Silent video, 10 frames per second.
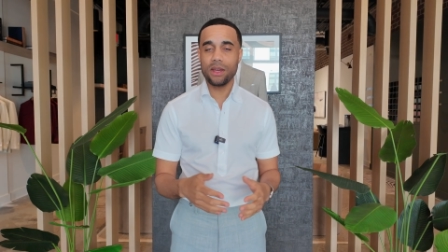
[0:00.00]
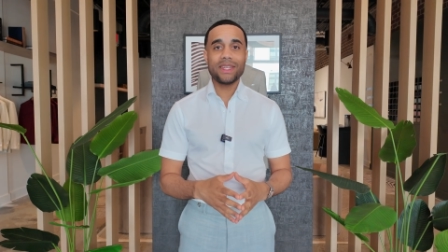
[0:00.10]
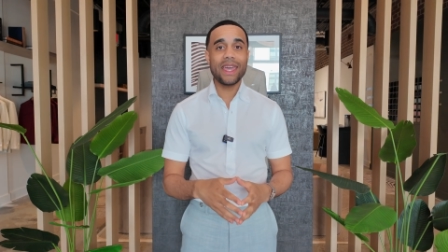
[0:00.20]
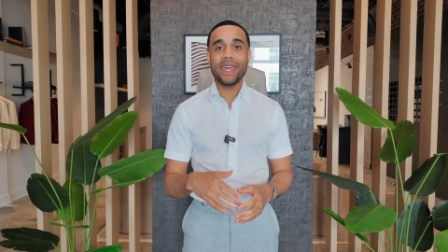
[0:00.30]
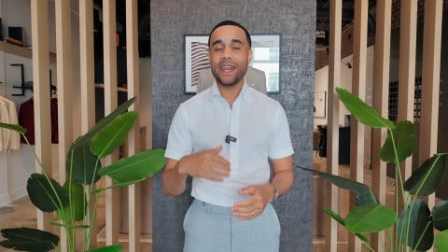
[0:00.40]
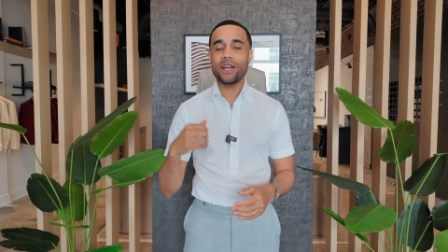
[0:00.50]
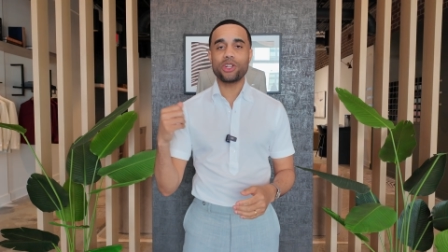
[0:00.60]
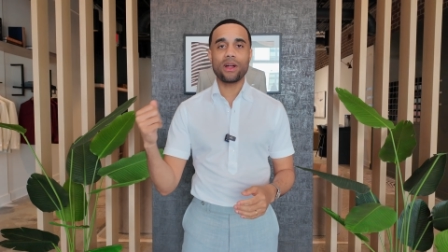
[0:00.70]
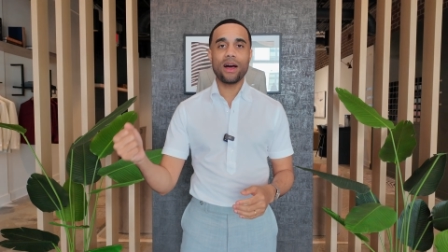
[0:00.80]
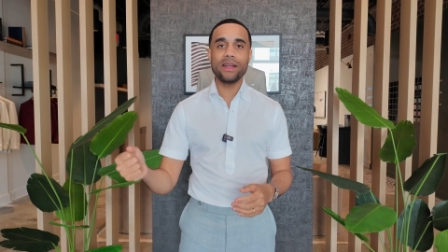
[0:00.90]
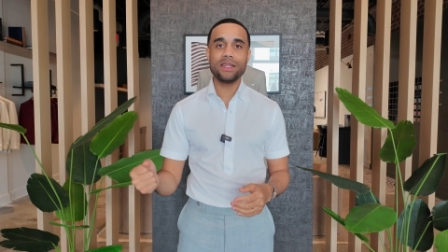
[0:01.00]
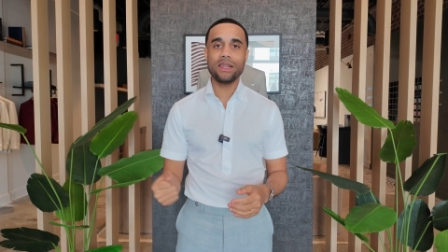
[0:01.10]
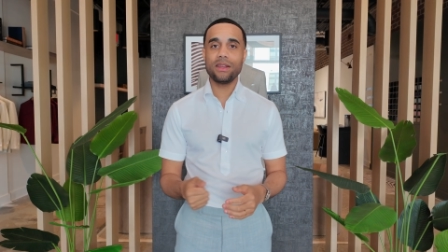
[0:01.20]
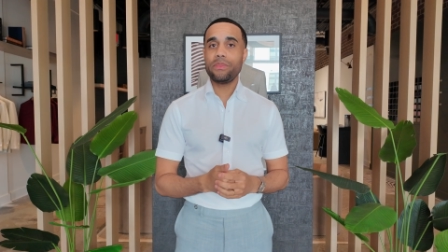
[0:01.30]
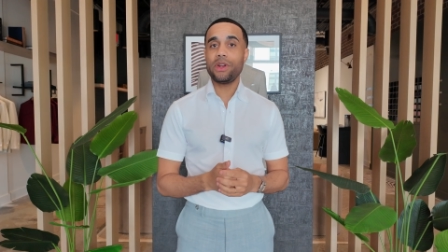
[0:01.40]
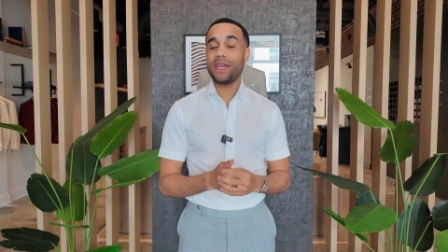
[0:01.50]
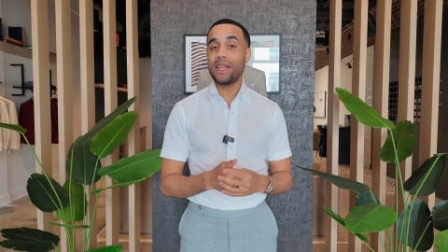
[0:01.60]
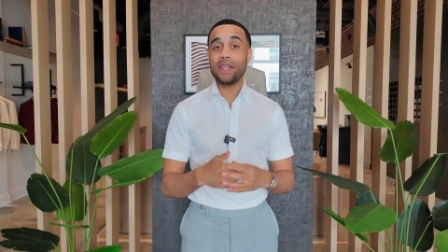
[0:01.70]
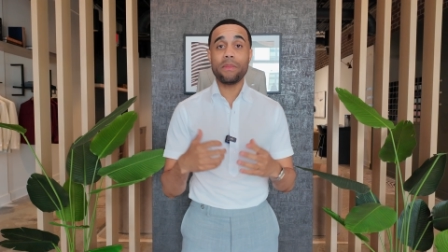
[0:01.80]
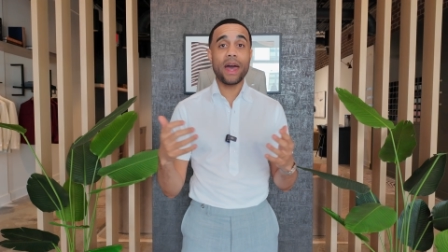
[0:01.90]
Taking it out your closet, putting
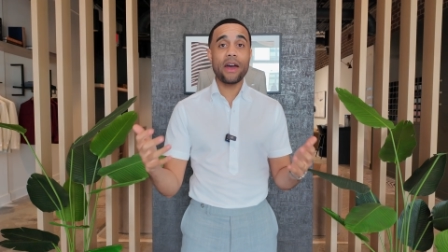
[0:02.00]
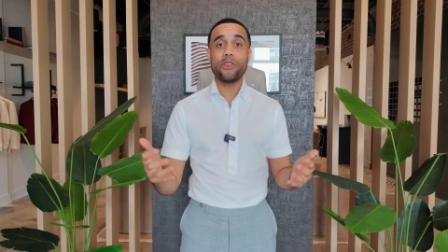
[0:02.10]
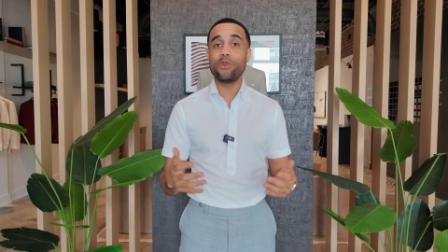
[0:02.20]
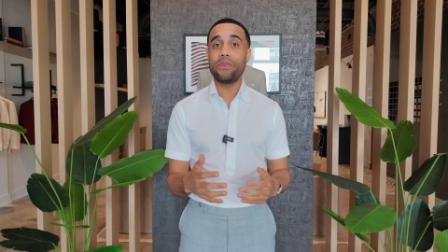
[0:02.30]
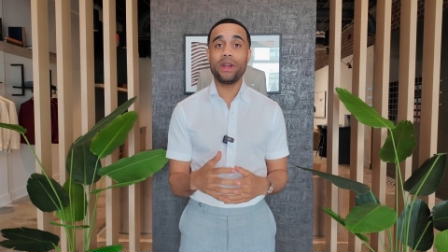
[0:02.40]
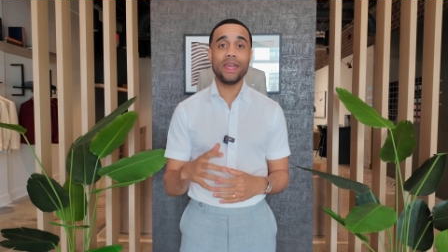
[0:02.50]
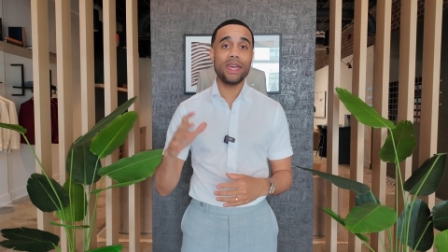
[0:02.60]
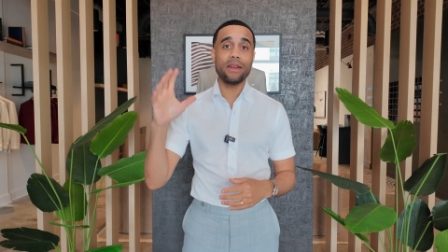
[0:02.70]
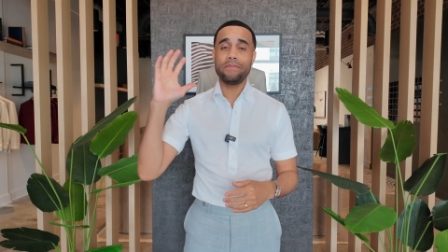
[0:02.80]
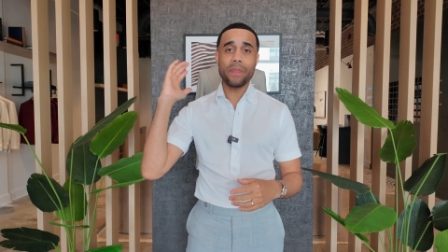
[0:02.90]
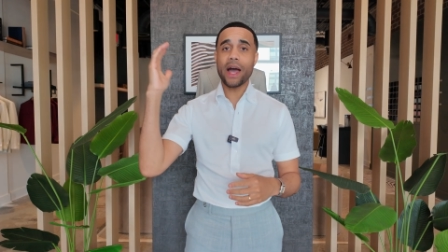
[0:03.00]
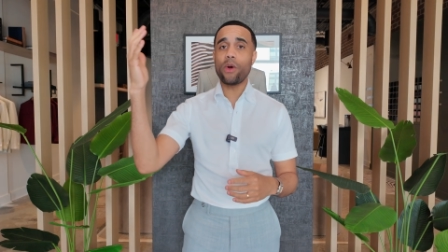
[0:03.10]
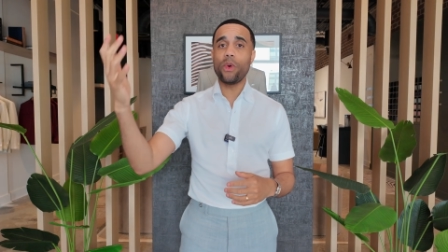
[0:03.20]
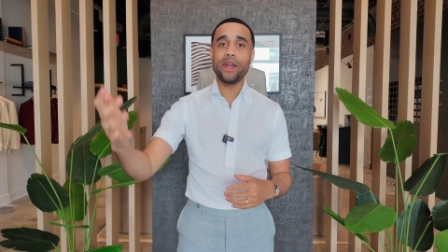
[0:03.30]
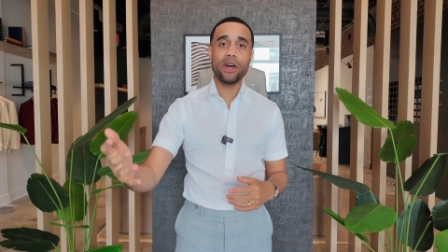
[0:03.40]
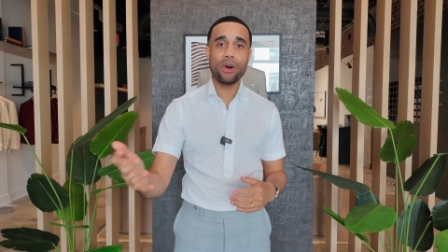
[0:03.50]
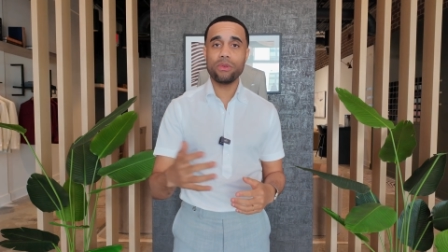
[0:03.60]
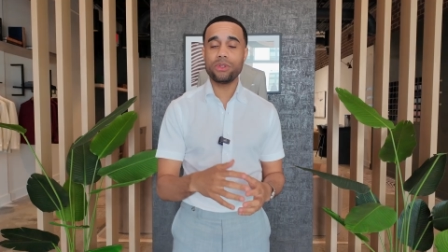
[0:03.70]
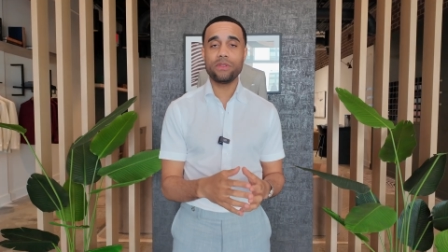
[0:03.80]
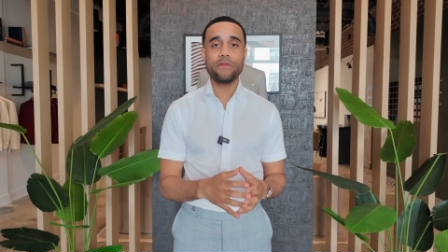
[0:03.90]
it in the bathroom, putting it by a
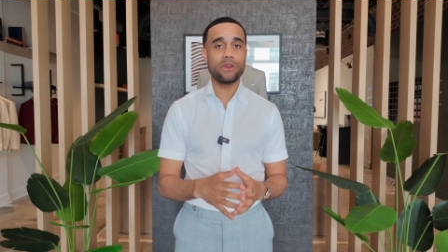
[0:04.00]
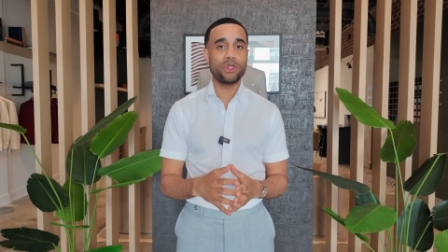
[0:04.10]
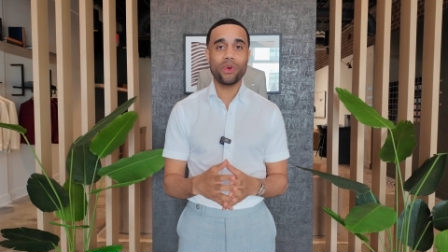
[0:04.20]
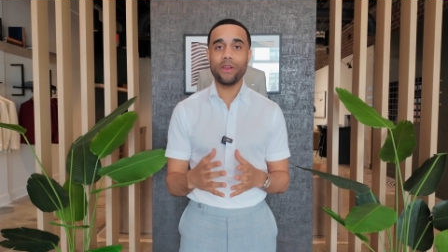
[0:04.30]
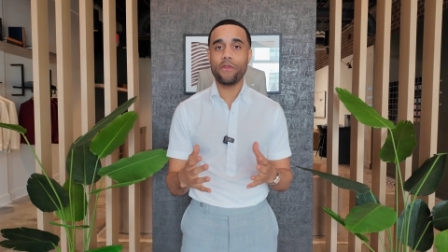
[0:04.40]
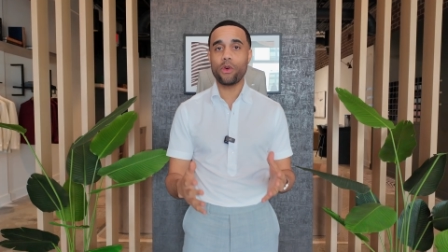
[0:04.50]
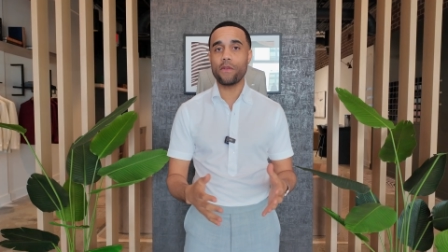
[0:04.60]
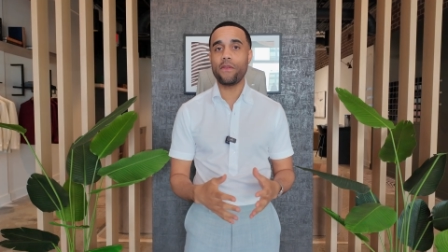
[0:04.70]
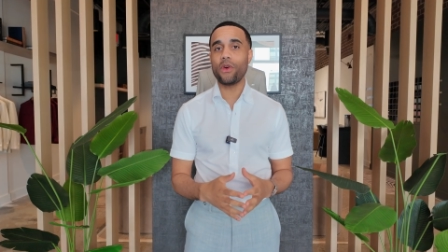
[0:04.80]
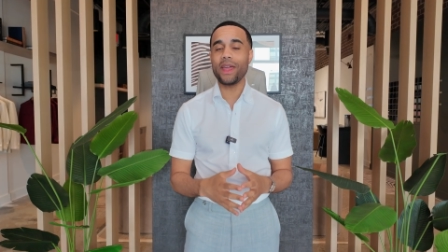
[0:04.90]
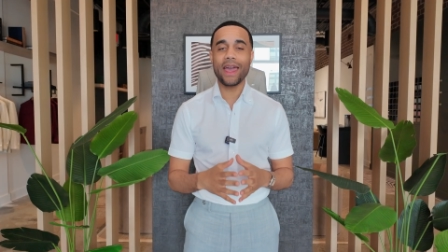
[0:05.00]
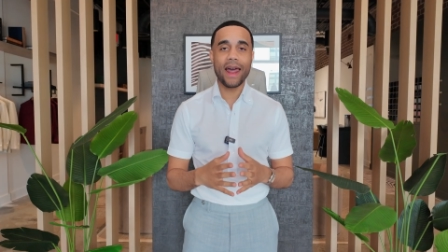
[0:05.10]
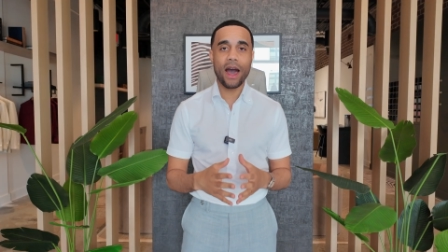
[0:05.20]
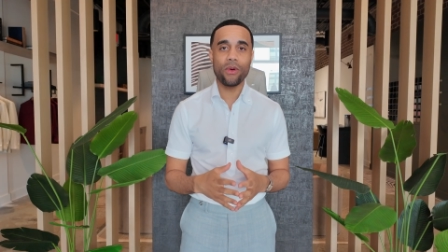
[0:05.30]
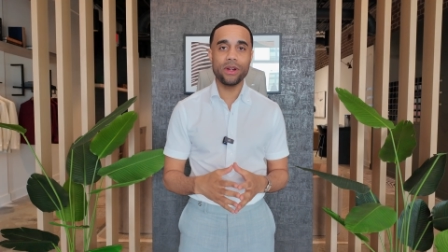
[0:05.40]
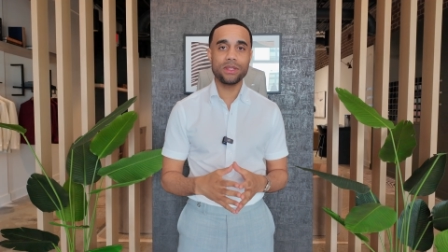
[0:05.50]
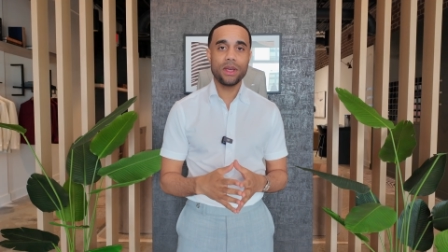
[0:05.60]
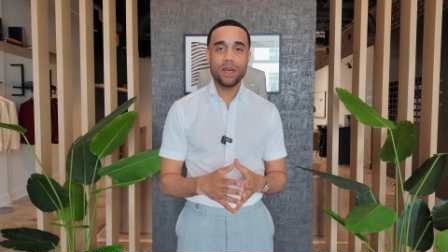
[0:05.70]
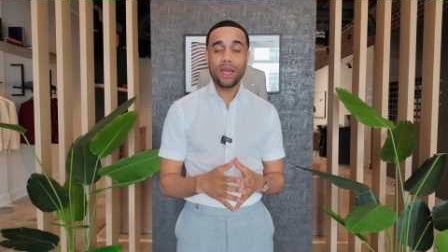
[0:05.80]
window for 24 to 48 hours,